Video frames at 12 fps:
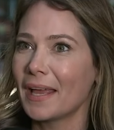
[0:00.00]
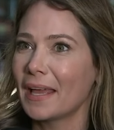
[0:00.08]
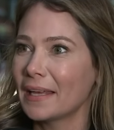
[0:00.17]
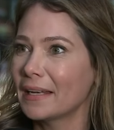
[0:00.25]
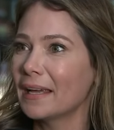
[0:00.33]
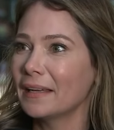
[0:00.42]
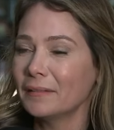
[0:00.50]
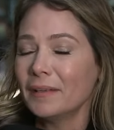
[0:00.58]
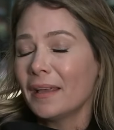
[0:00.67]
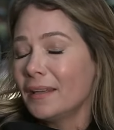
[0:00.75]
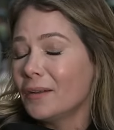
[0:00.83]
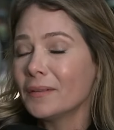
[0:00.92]
And I,
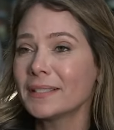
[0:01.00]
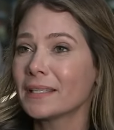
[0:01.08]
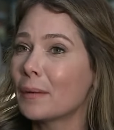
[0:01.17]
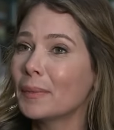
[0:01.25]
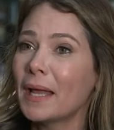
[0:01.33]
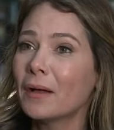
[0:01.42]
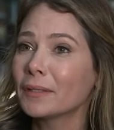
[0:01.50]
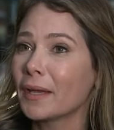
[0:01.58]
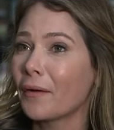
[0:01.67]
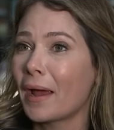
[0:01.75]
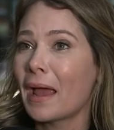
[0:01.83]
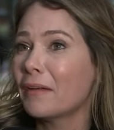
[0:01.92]
you know, listen, I'm in
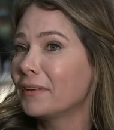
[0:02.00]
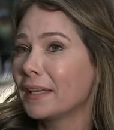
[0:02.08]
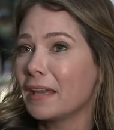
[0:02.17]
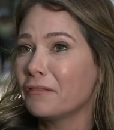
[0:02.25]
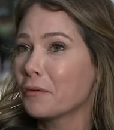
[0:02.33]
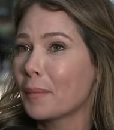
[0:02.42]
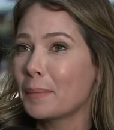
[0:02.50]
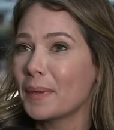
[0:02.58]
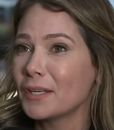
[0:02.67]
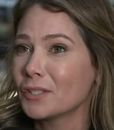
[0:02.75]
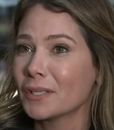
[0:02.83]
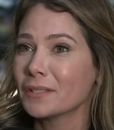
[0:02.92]
healthcare. I advocate for my
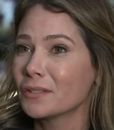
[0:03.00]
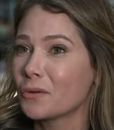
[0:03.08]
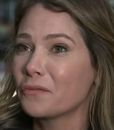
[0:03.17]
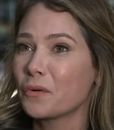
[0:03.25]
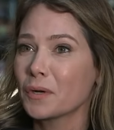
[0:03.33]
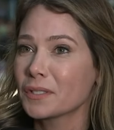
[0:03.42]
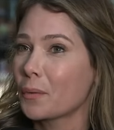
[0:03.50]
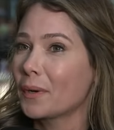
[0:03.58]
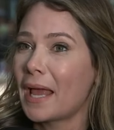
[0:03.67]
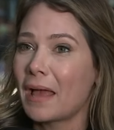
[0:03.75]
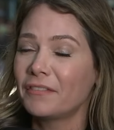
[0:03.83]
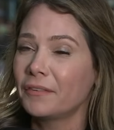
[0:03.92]
patients, so of course I
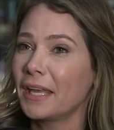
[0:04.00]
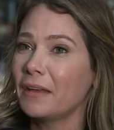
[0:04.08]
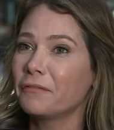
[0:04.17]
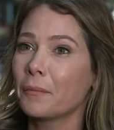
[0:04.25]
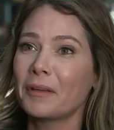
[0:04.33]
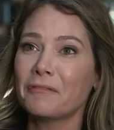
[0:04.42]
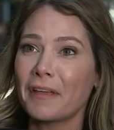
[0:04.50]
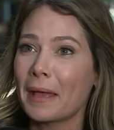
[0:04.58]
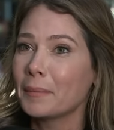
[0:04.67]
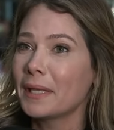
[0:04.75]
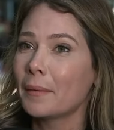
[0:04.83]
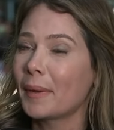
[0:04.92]
want to advocate for my
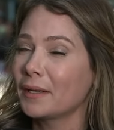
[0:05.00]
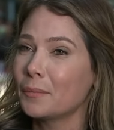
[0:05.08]
family and my